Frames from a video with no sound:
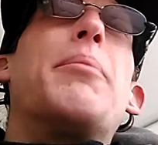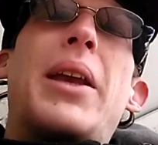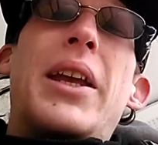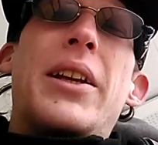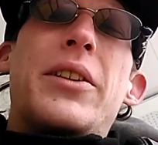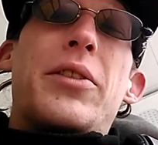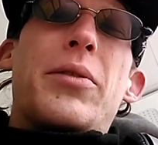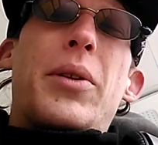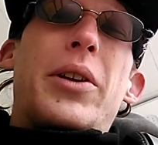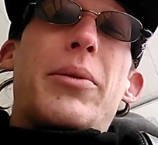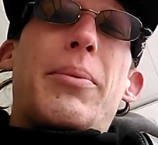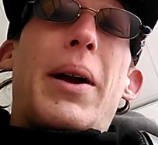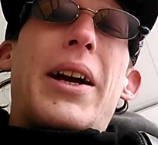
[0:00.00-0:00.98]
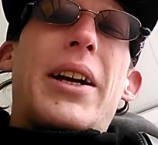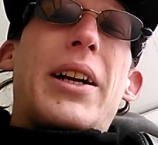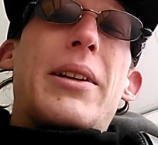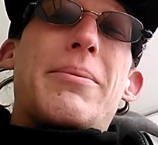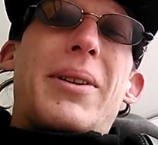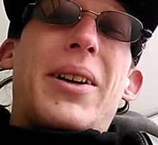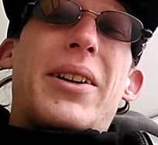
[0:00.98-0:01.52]
means when you're back
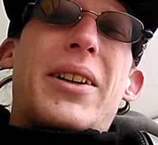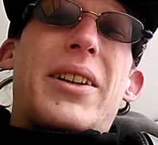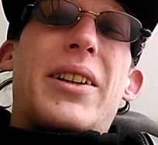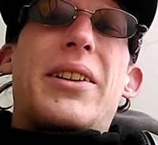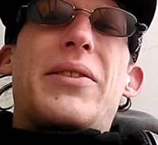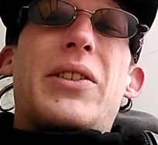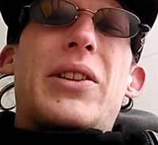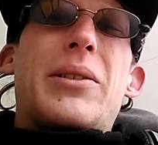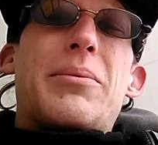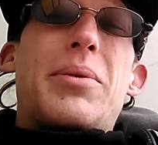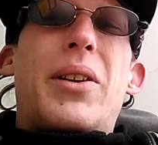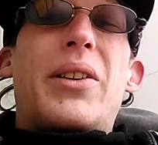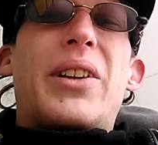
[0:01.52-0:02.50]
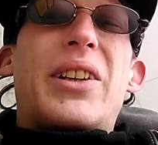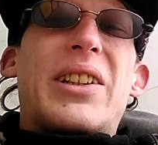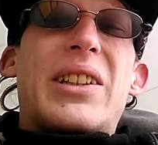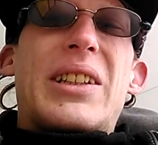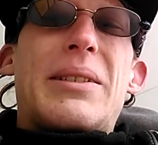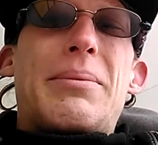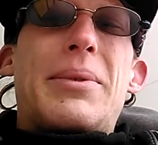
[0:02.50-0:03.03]
in America if you're employed in
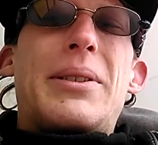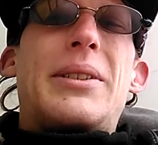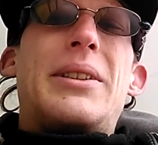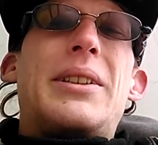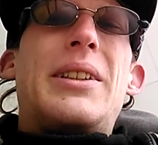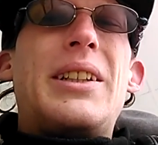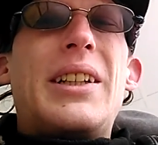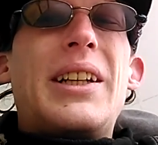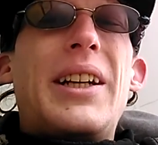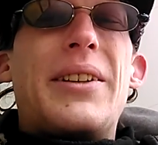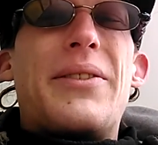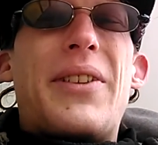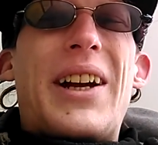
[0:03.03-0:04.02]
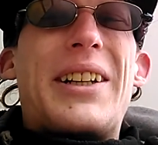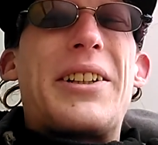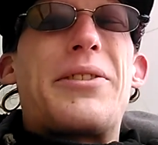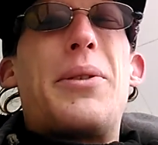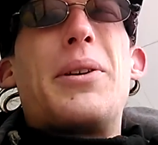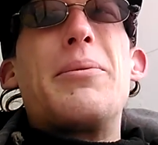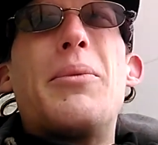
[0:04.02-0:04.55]
Europe. In fact,
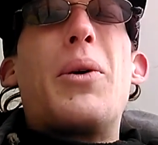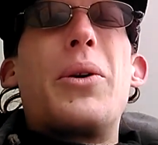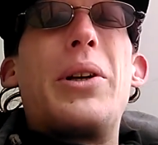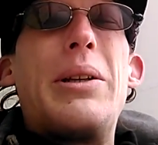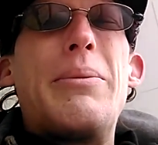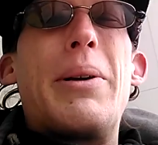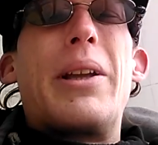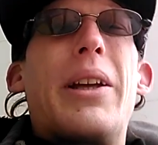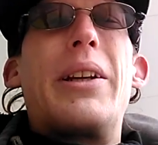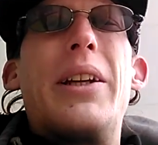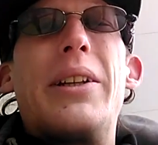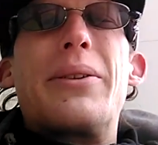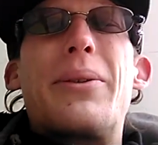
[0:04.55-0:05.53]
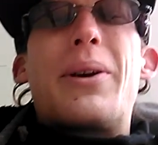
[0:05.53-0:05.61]
it's one more email I need